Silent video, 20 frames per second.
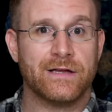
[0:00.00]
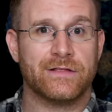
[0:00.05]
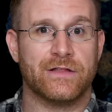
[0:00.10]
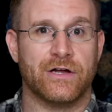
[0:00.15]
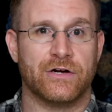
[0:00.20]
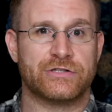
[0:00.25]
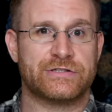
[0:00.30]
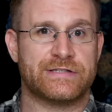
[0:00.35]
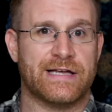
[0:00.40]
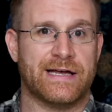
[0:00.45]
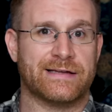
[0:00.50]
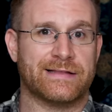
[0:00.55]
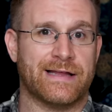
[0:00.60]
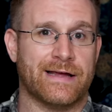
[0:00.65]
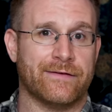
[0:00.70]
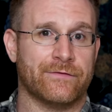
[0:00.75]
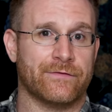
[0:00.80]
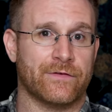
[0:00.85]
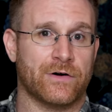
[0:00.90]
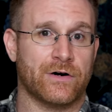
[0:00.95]
They're saying
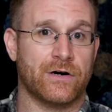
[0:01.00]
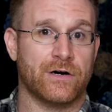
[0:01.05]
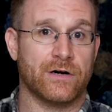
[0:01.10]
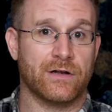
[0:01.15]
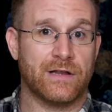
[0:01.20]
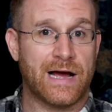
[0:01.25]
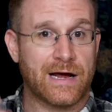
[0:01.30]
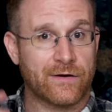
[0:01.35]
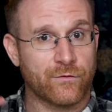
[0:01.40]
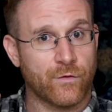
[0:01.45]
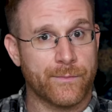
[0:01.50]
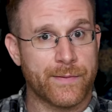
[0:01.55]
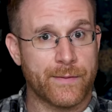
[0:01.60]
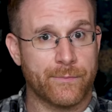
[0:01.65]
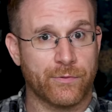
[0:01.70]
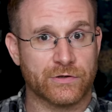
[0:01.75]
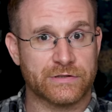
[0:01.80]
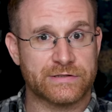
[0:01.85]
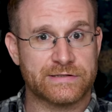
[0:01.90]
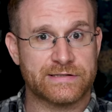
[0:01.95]
they've heard a lot of what
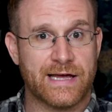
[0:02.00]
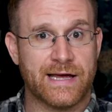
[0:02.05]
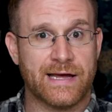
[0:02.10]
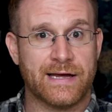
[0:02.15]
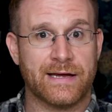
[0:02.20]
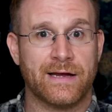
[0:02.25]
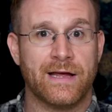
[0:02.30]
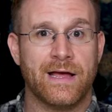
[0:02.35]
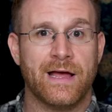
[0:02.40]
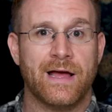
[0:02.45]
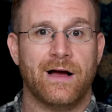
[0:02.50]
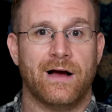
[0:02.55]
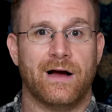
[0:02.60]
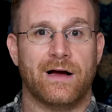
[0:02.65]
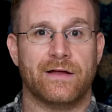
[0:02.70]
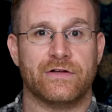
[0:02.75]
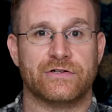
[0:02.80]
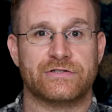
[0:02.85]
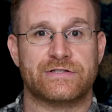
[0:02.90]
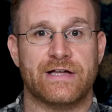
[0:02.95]
people are saying.
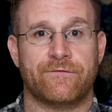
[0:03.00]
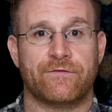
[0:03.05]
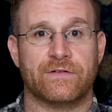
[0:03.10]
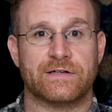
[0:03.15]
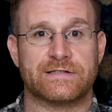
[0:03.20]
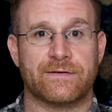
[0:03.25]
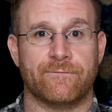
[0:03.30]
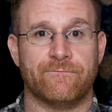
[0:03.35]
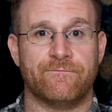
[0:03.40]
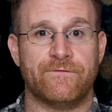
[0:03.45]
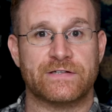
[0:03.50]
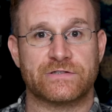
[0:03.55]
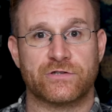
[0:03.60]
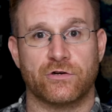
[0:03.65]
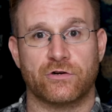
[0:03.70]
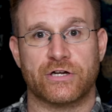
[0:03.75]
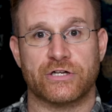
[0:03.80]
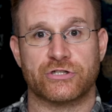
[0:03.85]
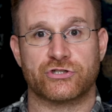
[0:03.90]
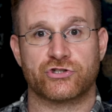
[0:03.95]
There's definitely some
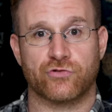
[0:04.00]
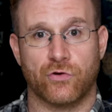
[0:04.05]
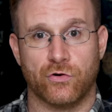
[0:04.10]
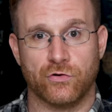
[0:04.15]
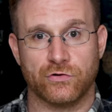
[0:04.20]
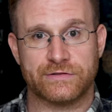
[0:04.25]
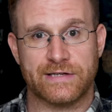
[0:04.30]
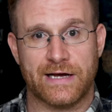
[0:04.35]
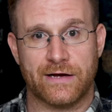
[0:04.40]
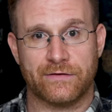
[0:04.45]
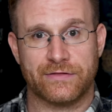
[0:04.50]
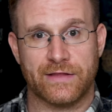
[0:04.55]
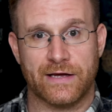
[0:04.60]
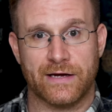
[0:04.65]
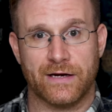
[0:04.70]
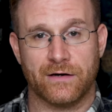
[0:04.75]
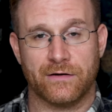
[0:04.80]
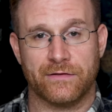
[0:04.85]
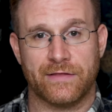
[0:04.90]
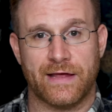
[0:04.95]
physical controls out
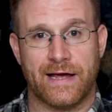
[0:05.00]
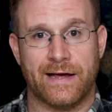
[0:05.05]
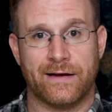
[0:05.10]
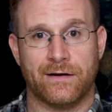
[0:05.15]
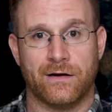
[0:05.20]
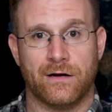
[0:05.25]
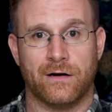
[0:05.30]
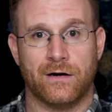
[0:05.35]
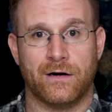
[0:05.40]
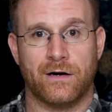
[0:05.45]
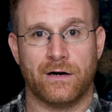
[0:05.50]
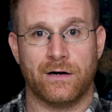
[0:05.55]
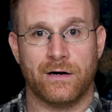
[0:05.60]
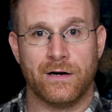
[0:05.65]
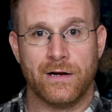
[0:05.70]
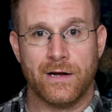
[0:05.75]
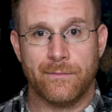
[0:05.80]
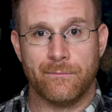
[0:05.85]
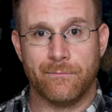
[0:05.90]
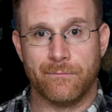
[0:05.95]
there that are
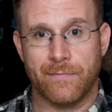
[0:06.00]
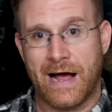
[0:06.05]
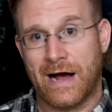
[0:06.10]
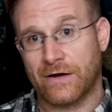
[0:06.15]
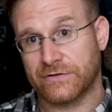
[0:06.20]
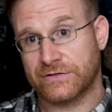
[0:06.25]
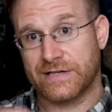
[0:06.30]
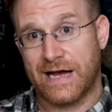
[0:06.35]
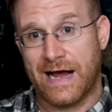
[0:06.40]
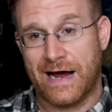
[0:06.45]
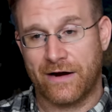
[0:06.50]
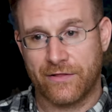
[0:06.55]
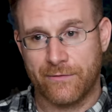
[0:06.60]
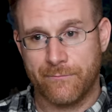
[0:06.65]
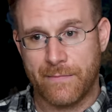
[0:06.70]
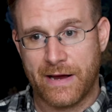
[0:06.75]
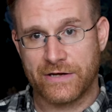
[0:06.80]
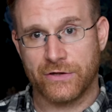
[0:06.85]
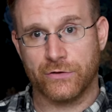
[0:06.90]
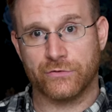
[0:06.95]
outside, out of the
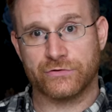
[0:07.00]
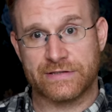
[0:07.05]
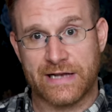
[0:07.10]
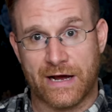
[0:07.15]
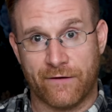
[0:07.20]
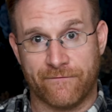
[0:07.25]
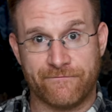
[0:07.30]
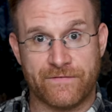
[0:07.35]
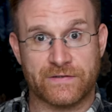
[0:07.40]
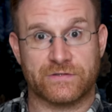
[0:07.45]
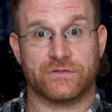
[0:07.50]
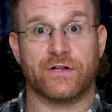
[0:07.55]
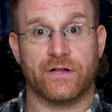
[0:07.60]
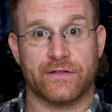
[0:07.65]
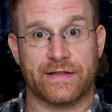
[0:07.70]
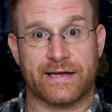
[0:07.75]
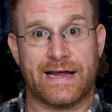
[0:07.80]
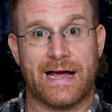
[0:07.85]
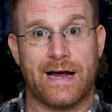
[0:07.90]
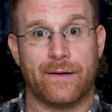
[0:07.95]
menus and now physically
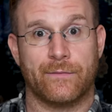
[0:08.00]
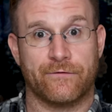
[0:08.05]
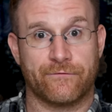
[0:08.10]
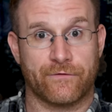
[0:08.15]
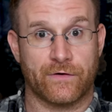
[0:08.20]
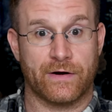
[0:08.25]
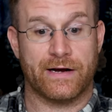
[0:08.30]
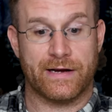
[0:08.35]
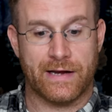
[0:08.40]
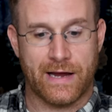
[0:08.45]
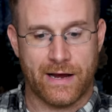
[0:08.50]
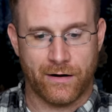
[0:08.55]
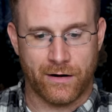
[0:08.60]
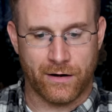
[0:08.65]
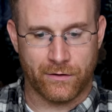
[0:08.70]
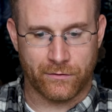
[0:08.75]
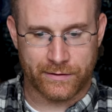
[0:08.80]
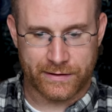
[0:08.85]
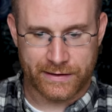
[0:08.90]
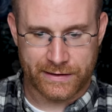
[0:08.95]
on the camera for
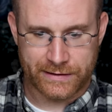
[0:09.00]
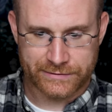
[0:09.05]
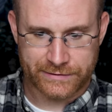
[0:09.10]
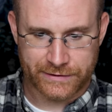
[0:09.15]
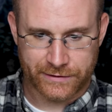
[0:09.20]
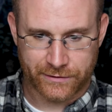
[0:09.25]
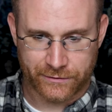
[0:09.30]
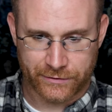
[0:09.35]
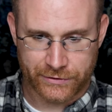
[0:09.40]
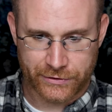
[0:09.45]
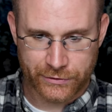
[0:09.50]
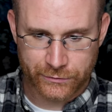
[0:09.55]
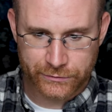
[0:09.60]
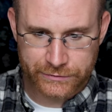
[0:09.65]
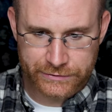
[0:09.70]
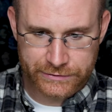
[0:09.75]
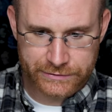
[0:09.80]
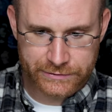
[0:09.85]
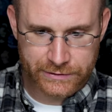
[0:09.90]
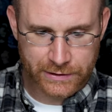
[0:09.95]
easier
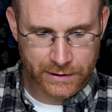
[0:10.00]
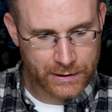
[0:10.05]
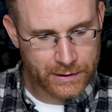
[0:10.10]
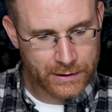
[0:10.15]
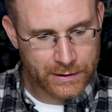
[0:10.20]
use.